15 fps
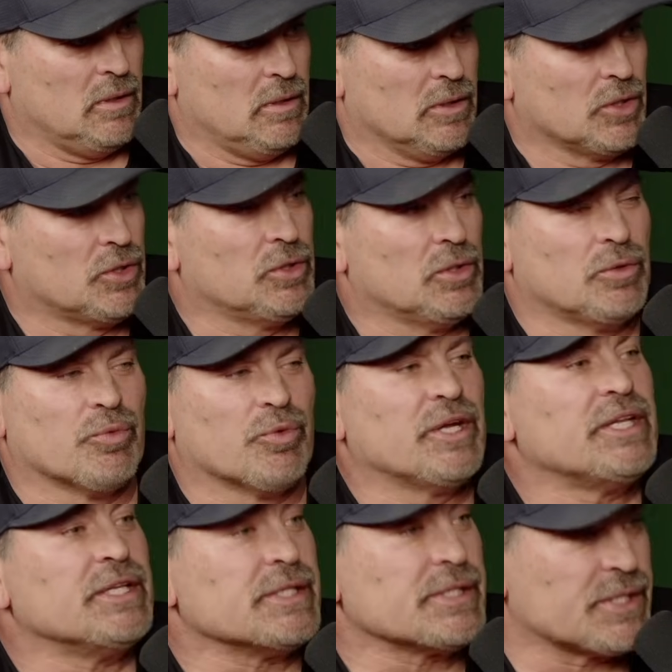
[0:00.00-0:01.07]
Good
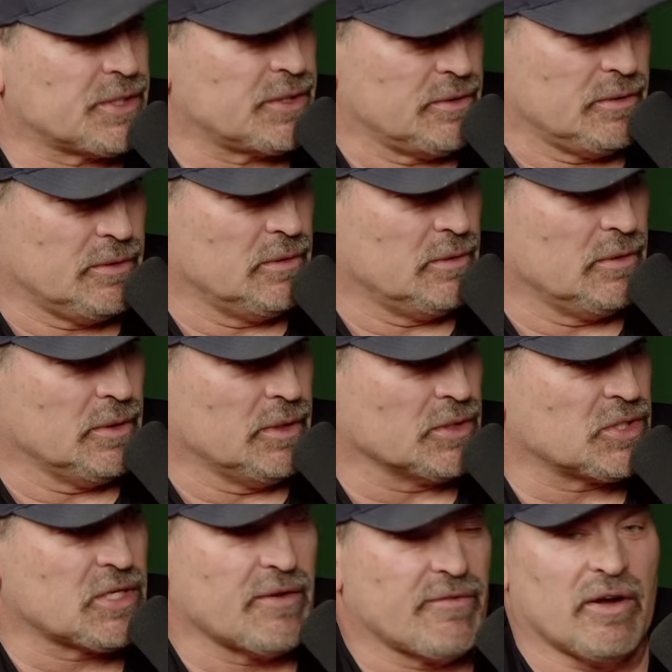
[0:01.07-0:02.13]
riddance.
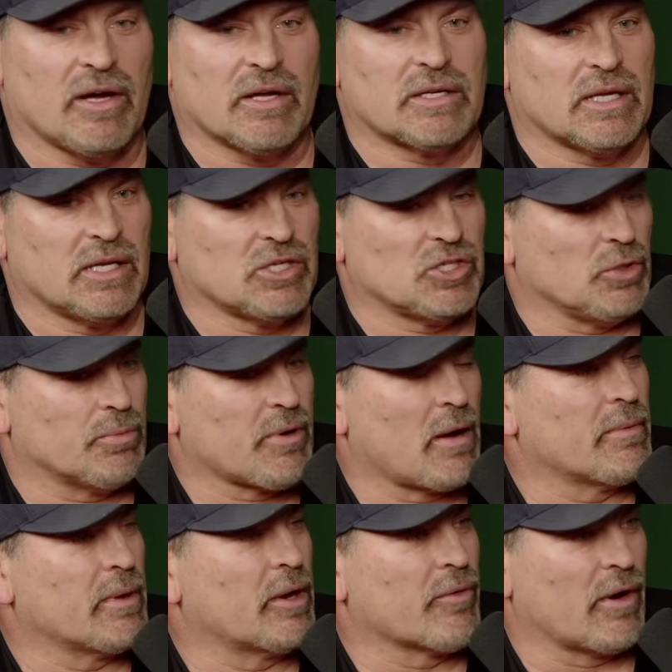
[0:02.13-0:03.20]
Stephon Diggs, you'll
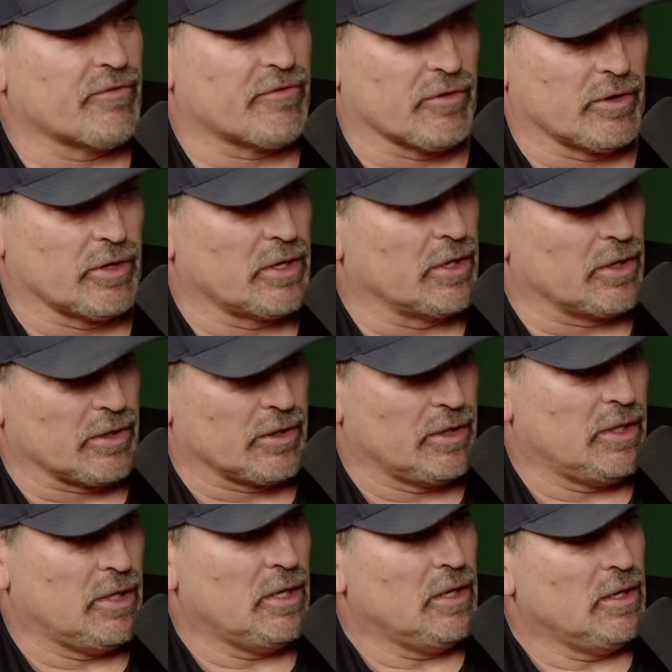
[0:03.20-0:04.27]
probably be great for a year.
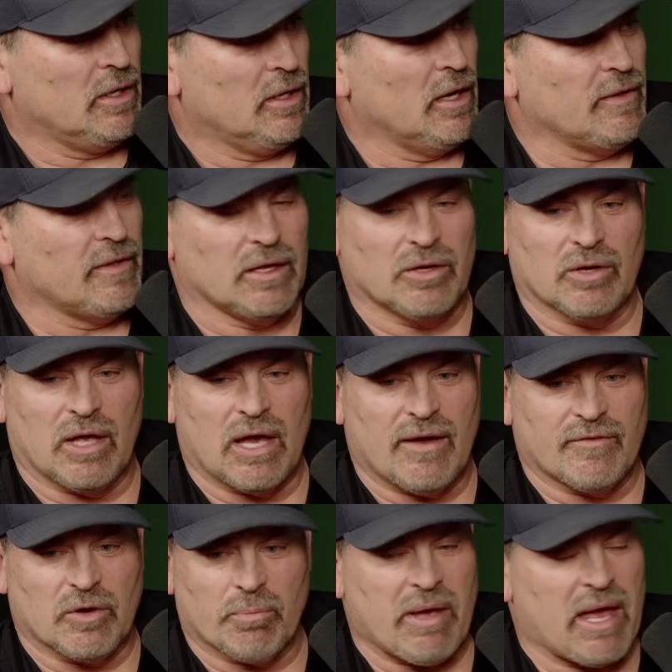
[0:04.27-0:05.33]
And then you'll have
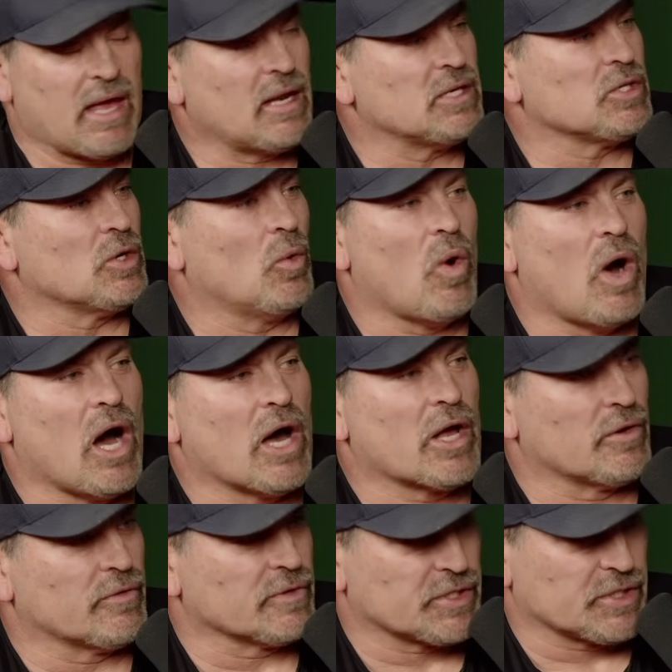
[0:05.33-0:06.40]
your panties in a wad
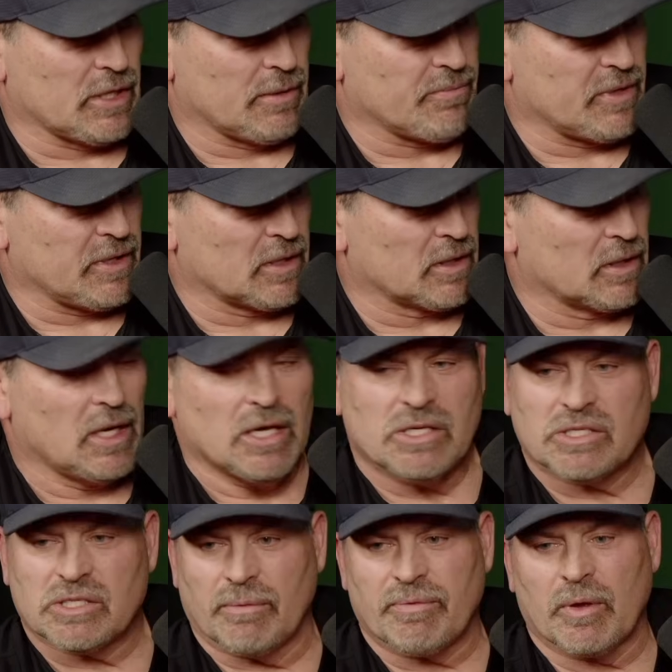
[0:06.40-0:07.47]
over something.
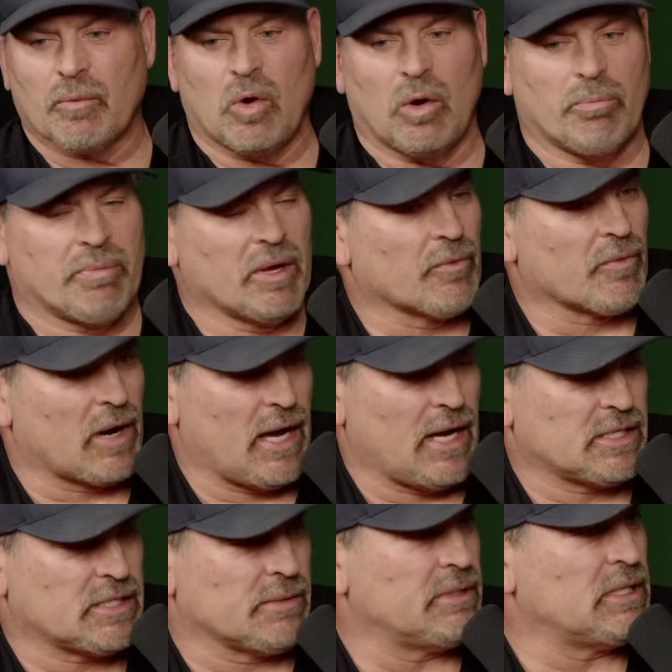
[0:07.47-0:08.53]
Something won't be right.
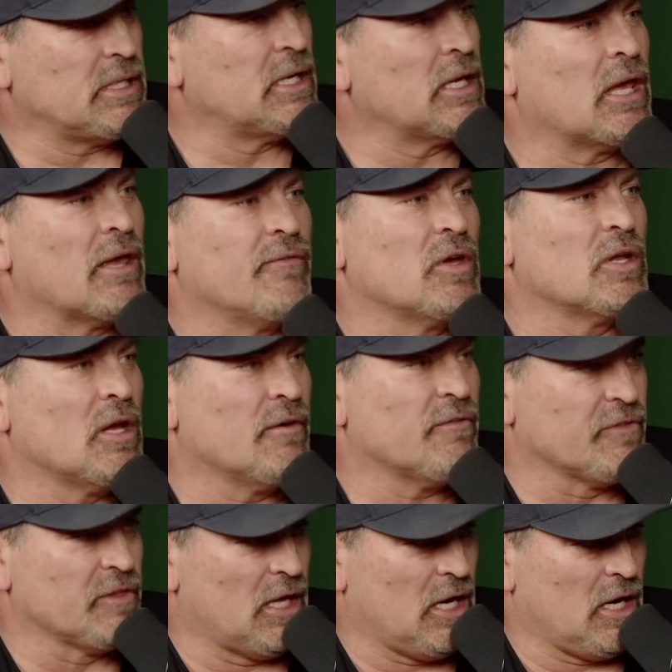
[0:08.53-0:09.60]
Somebody didn't give you enough
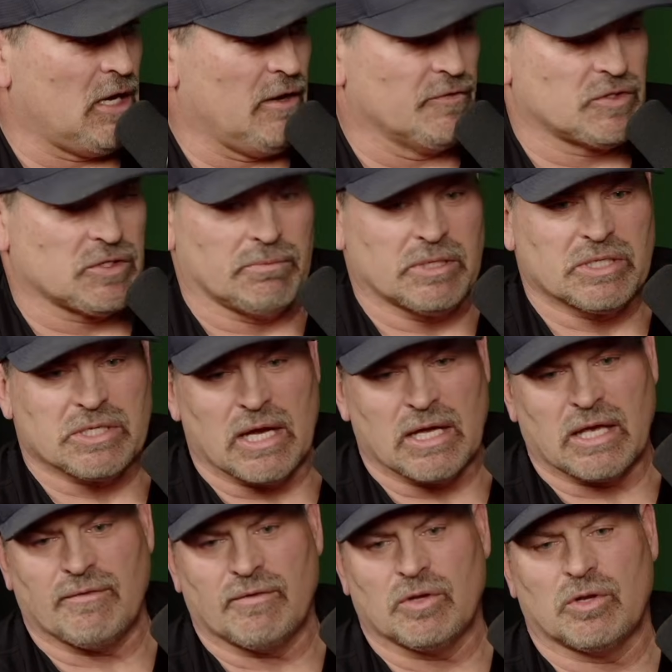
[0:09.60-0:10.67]
love. Somebody's not
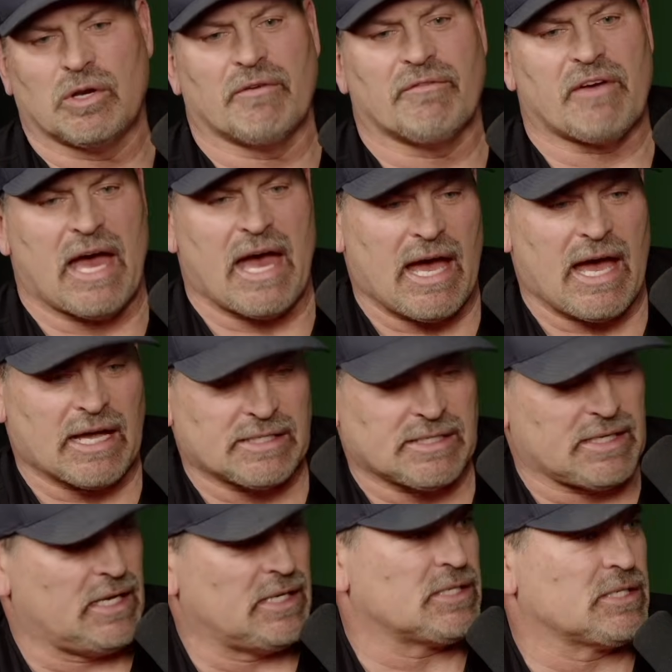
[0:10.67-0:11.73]
giving you enough
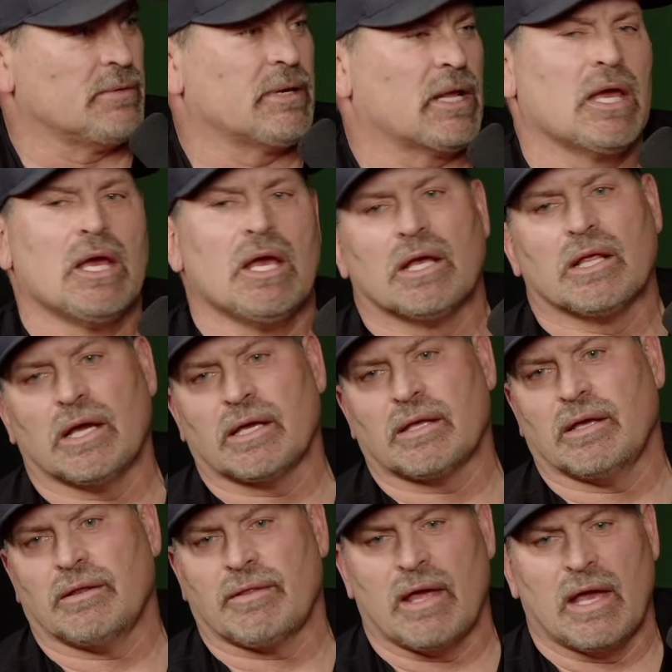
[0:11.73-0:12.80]
access. Somebody they
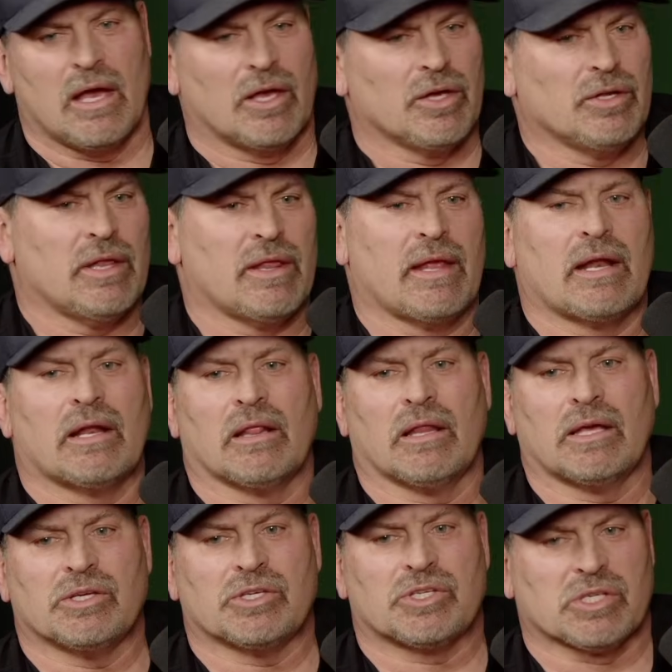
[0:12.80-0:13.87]
didn't let
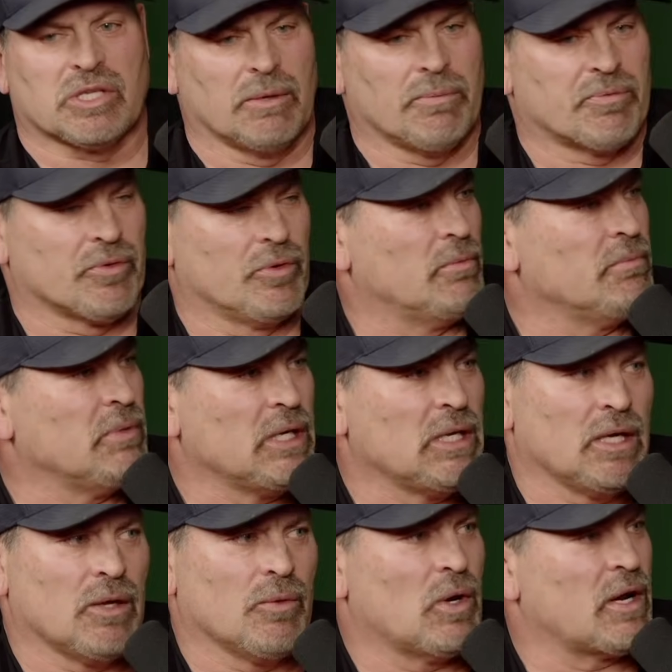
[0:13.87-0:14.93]
you sleep through a
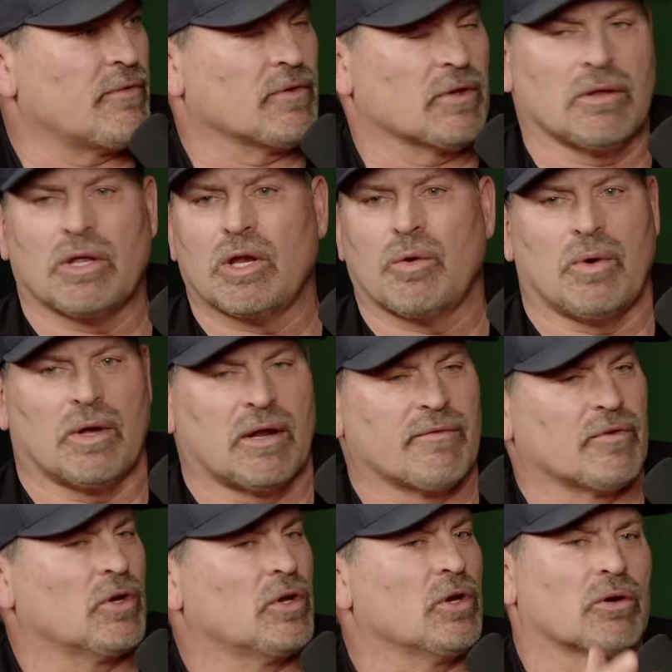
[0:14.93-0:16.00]
meeting.
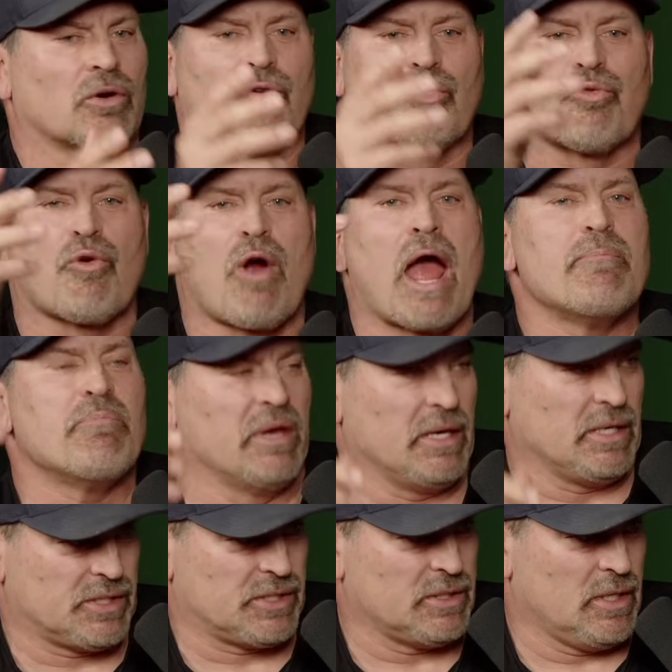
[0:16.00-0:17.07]
Whatever your gripe
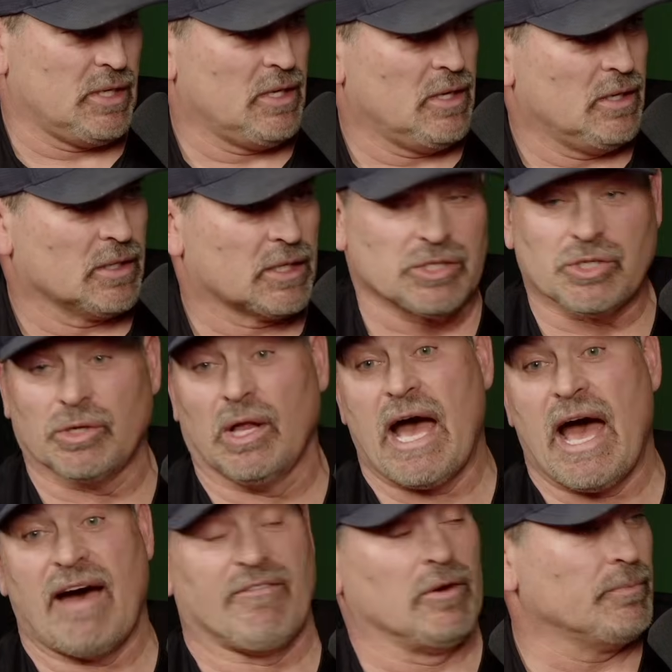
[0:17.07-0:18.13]
is, because you'll
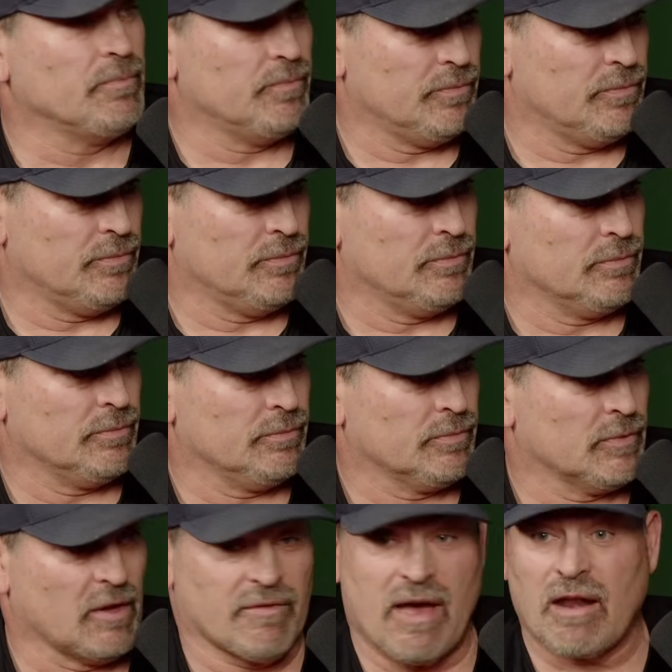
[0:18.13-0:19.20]
have them.
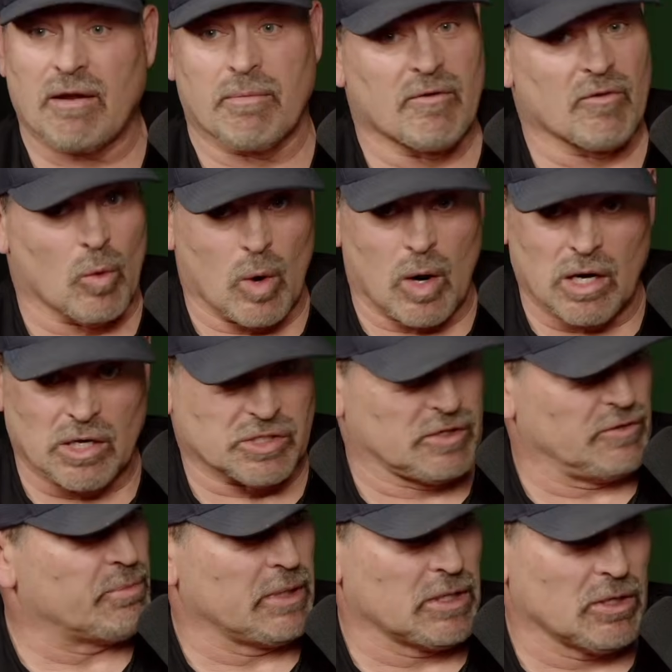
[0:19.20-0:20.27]
You've had them everywhere else
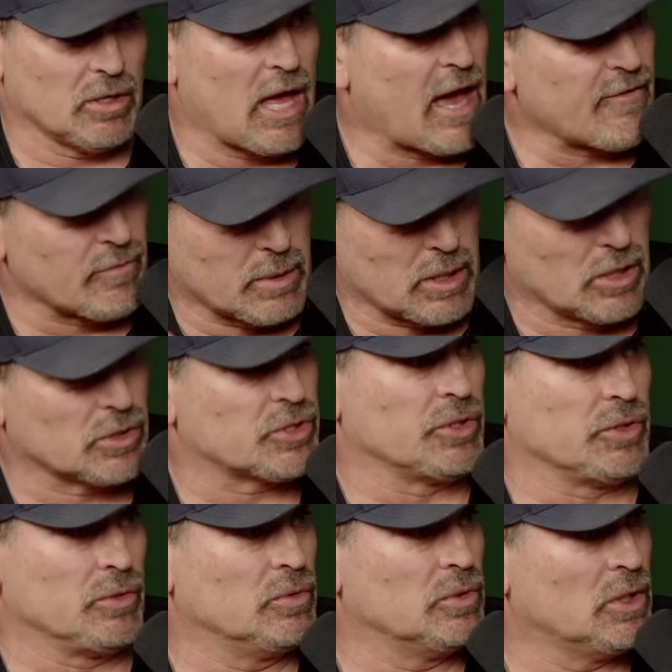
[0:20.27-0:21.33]
you've been. You'll have them here
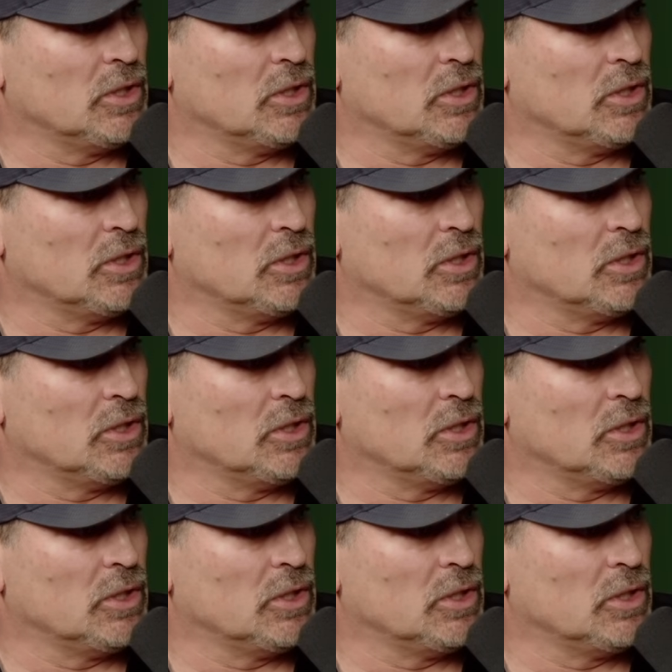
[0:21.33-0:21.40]
too.